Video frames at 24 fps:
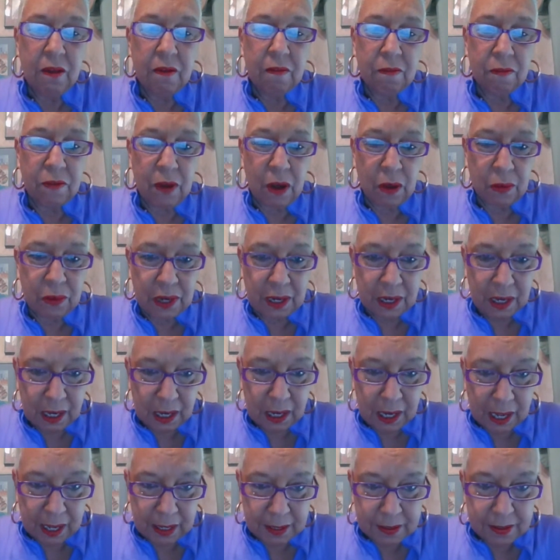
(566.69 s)
vote in
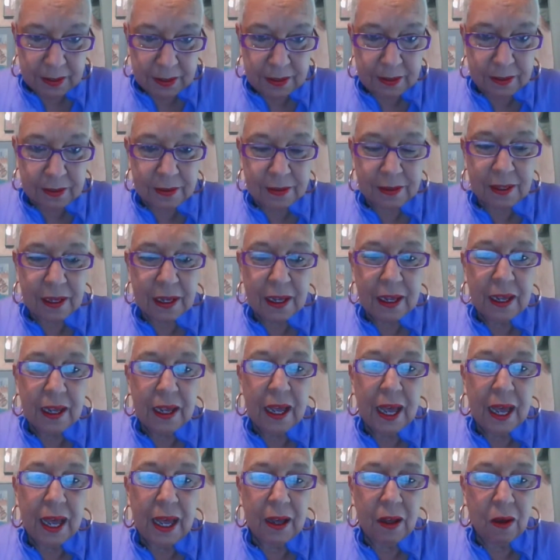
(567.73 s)
elections,
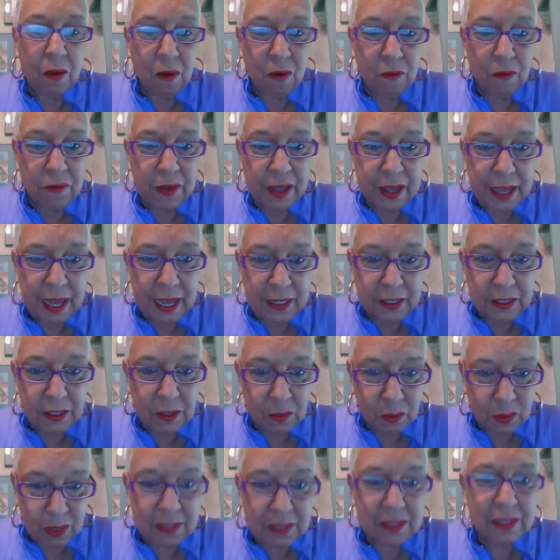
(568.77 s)
and go on
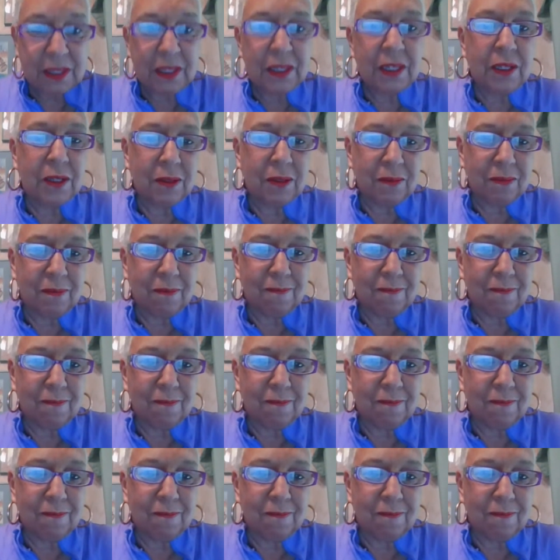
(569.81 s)
vacation once a year.